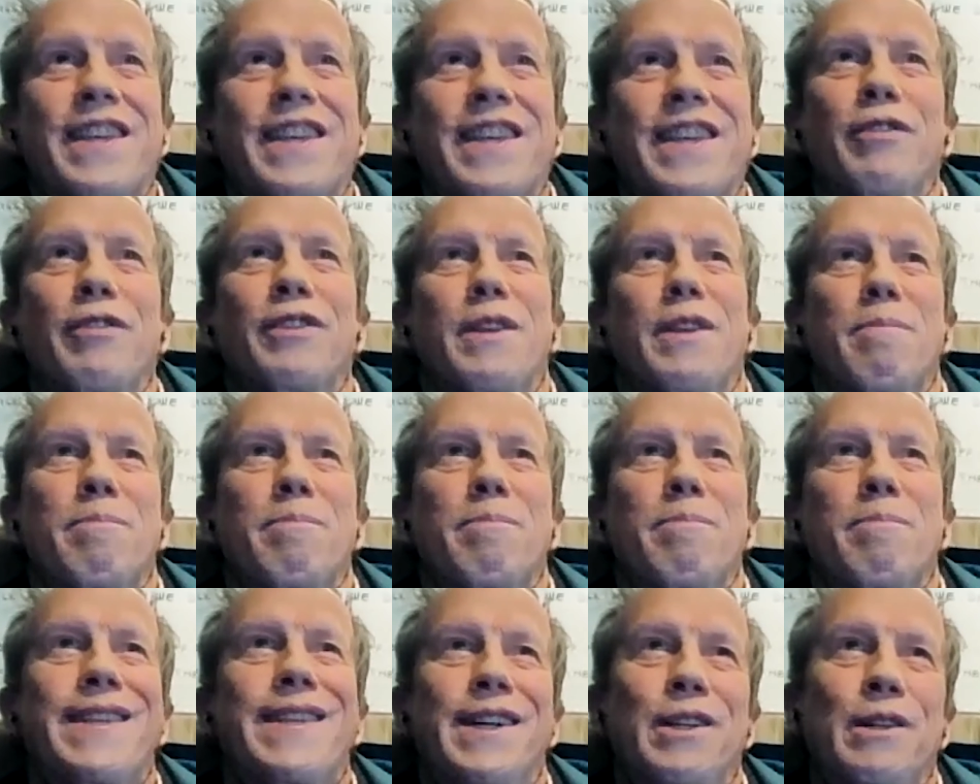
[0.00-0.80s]
discovered
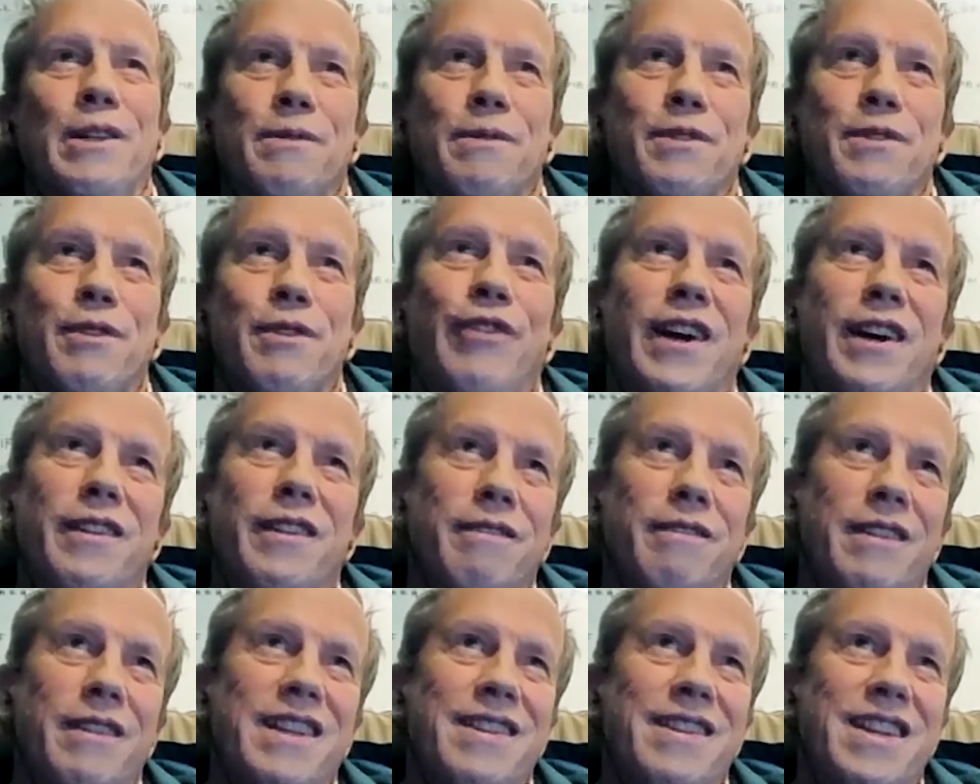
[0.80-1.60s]
themselves,
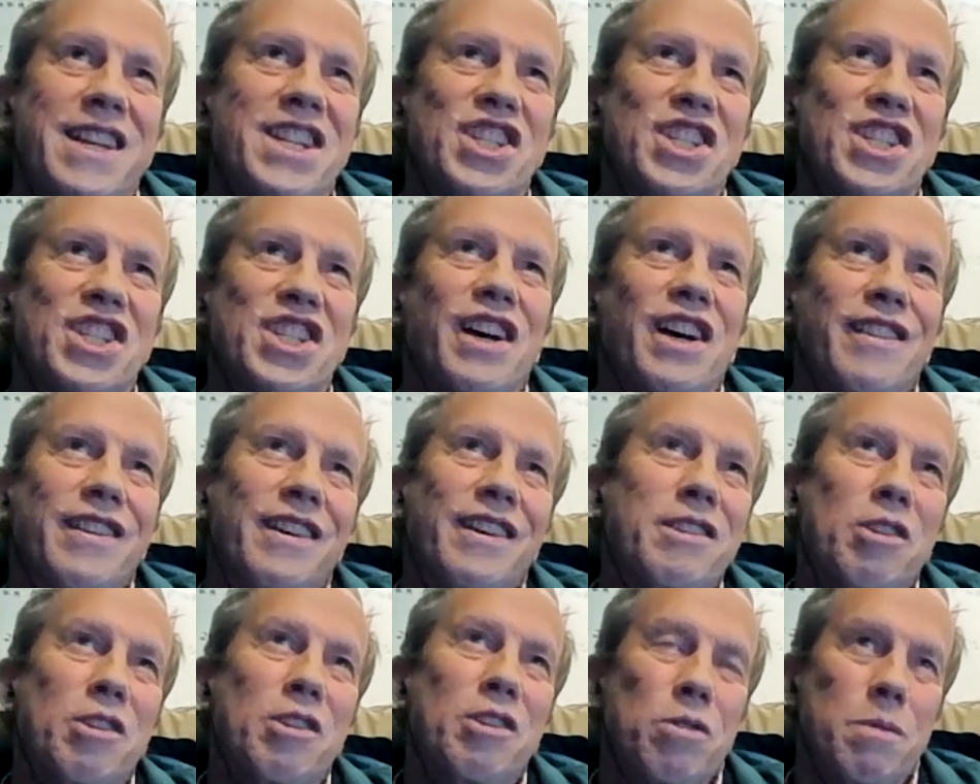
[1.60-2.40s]
found each
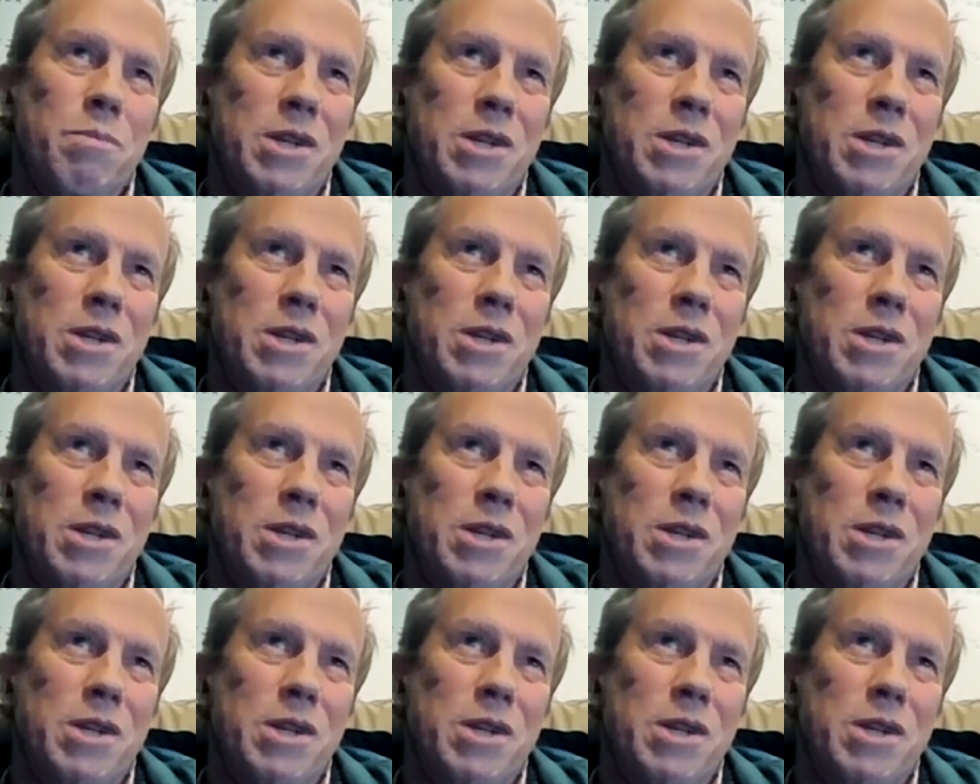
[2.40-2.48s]
other,